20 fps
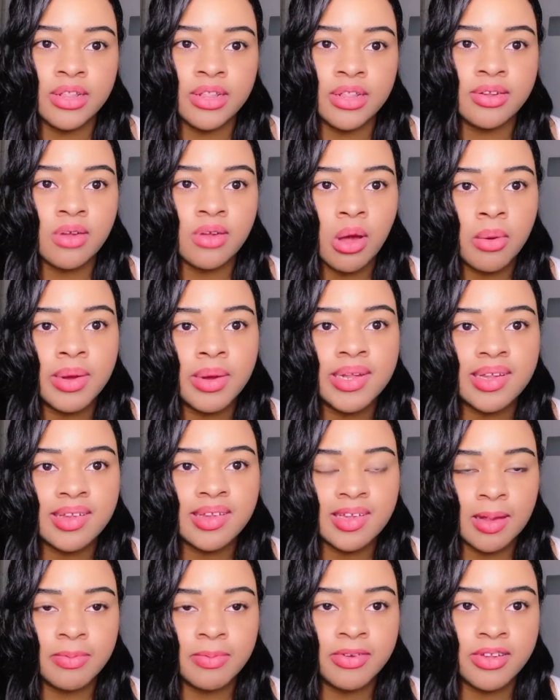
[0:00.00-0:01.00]
There's always
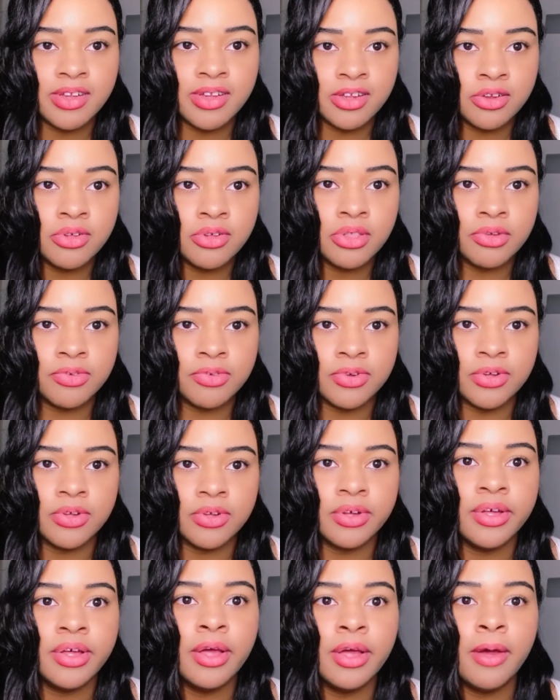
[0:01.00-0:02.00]
exceptions to the
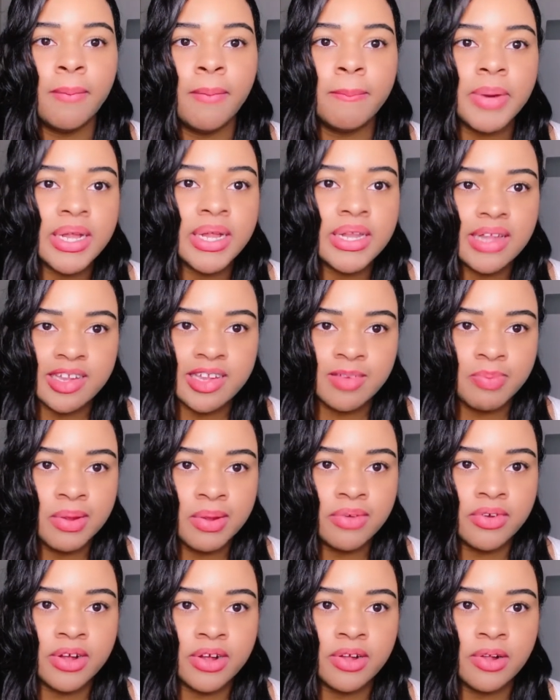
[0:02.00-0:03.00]
rule, but let's
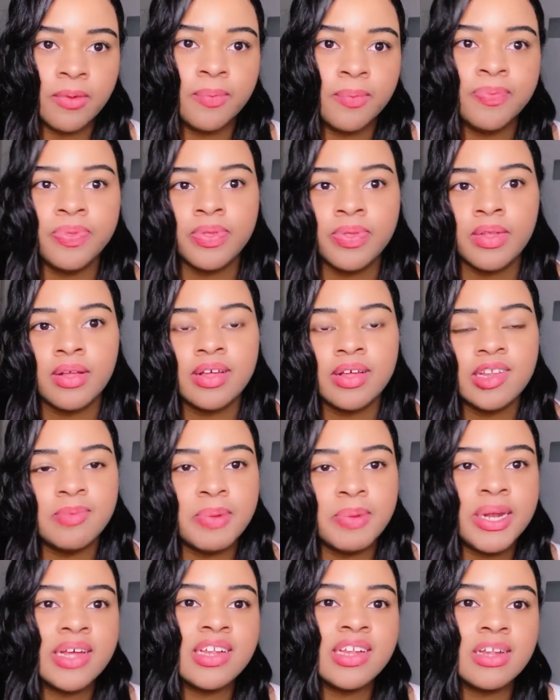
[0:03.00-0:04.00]
be real.
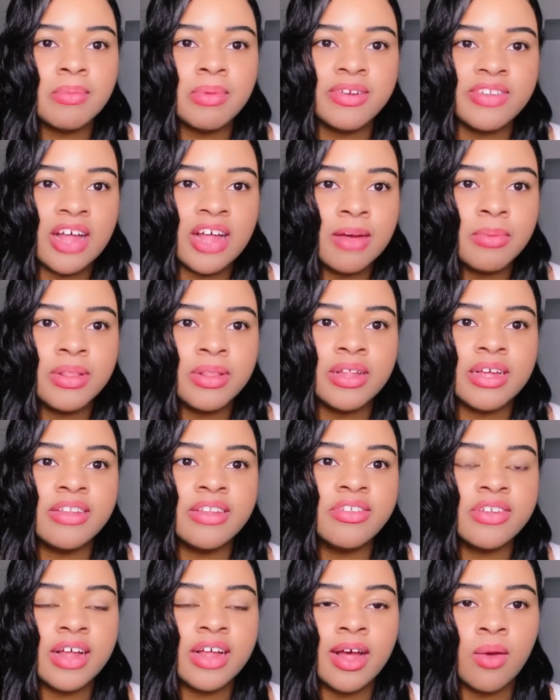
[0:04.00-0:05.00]
Spending so much time on the
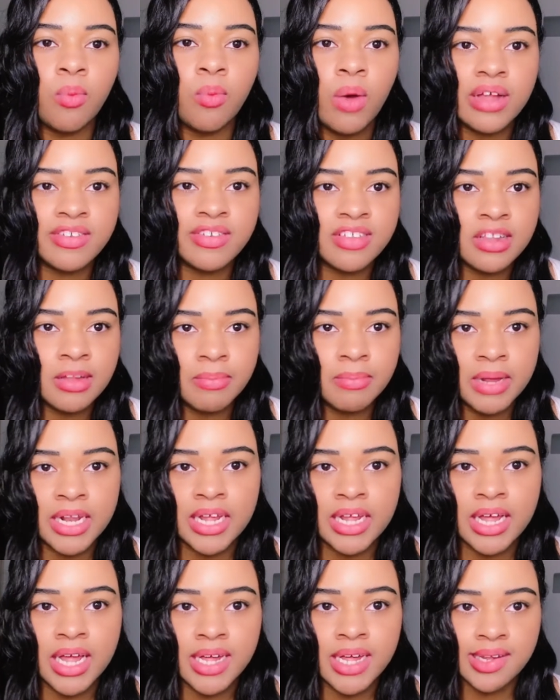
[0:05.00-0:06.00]
internet, watching the
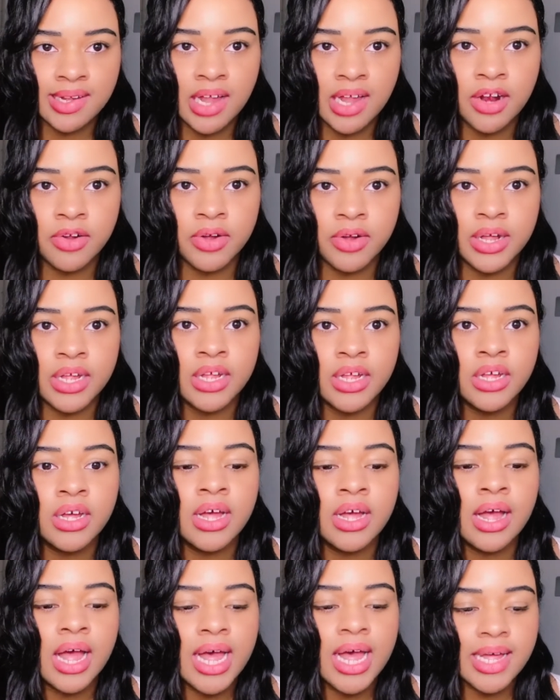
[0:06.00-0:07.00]
media, etc.,
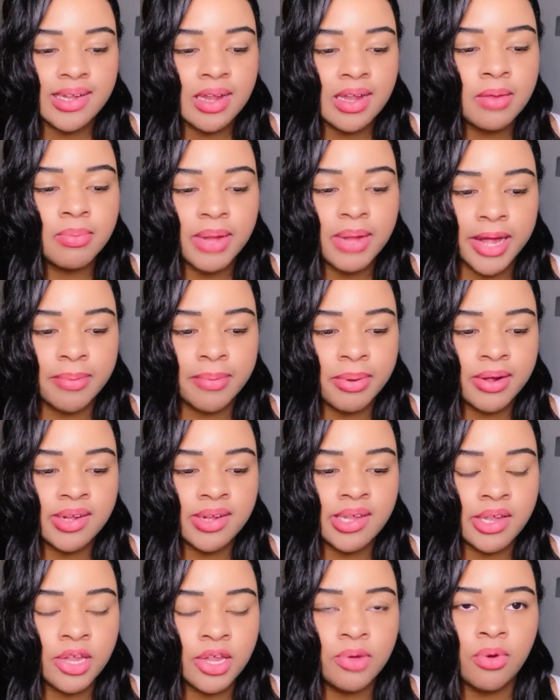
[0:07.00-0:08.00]
as a black
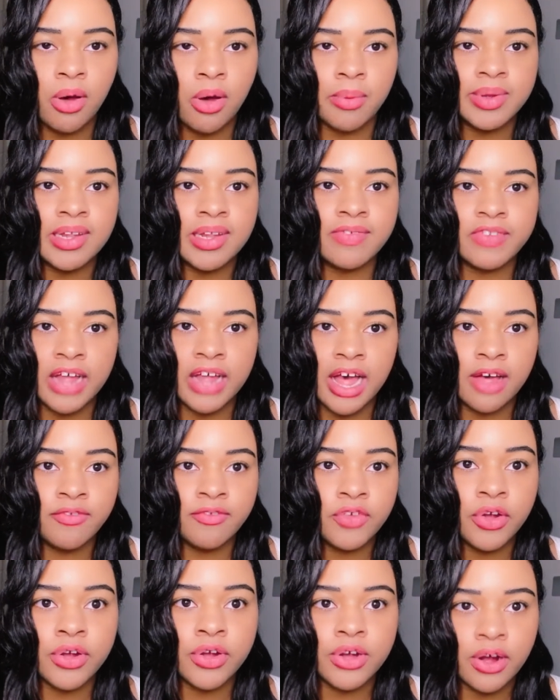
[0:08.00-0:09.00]
person, you always have to
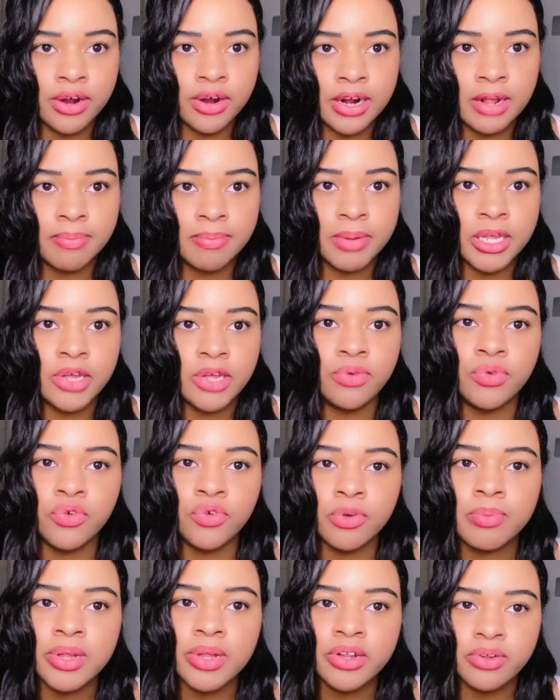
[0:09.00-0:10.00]
have your guard up, and you
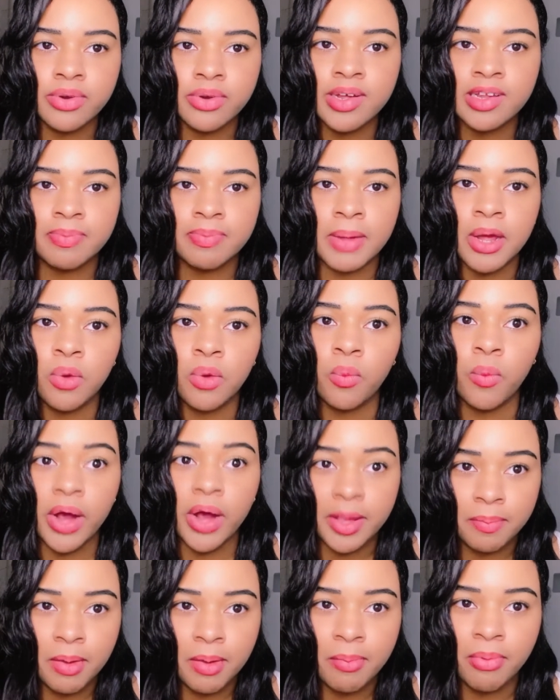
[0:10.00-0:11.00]
normally don't expect
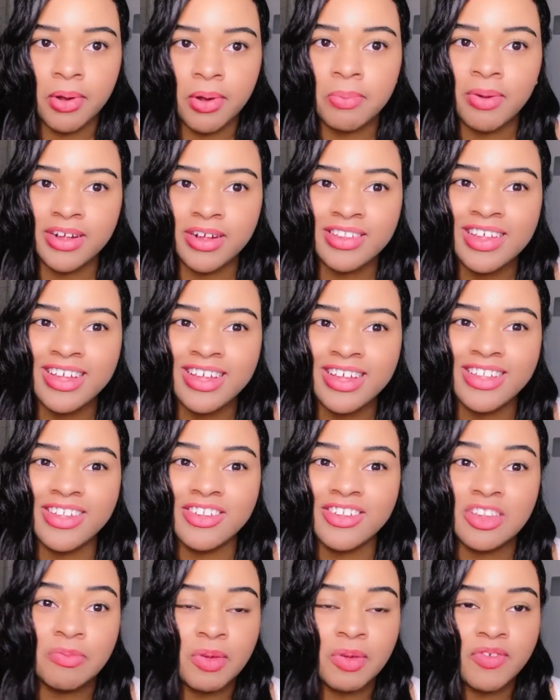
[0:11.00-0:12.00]
white people in particular
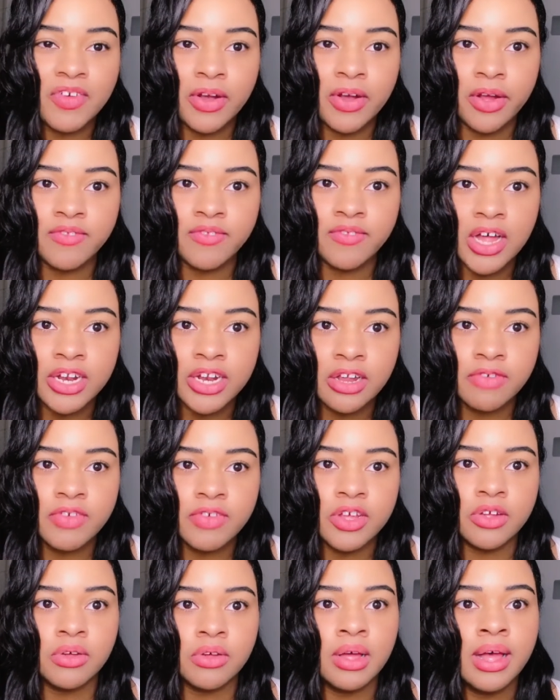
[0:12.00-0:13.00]
to be very fond of you,